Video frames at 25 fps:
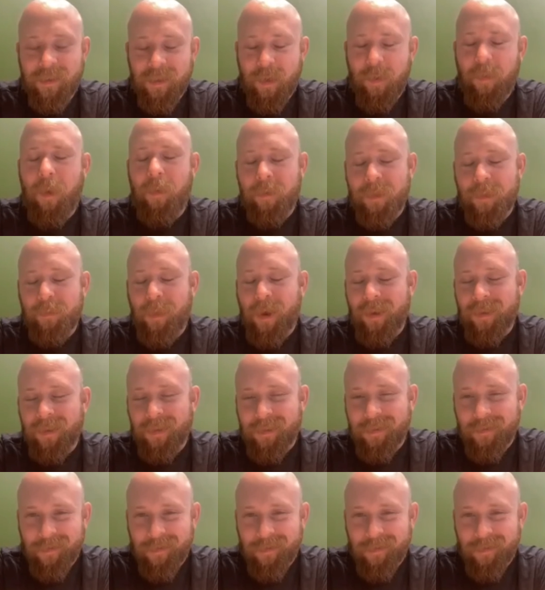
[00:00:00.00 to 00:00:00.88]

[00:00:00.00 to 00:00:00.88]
I'm almost positive.